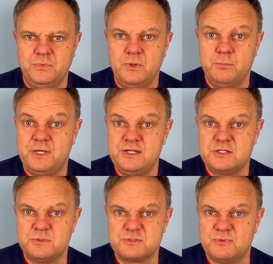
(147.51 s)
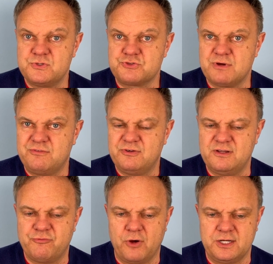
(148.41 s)
Peter was most dreadfully
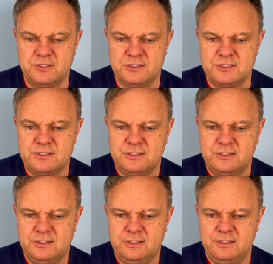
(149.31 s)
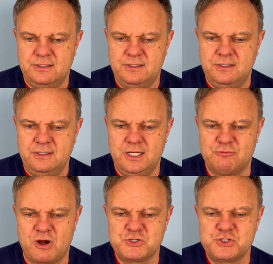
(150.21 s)
frightened. He
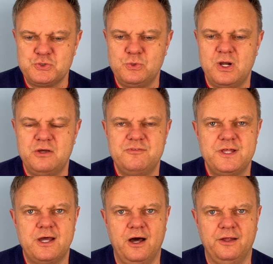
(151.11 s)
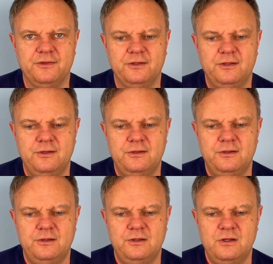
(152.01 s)
rushed all over the garden,
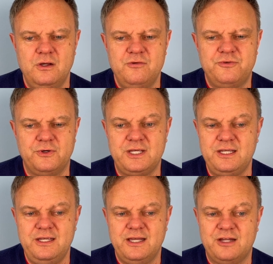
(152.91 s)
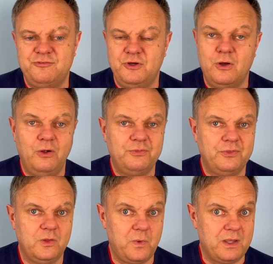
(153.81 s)
for he had forgotten
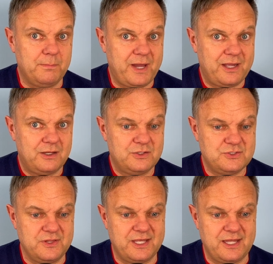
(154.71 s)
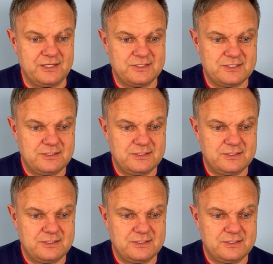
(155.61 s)
the way back to the gate.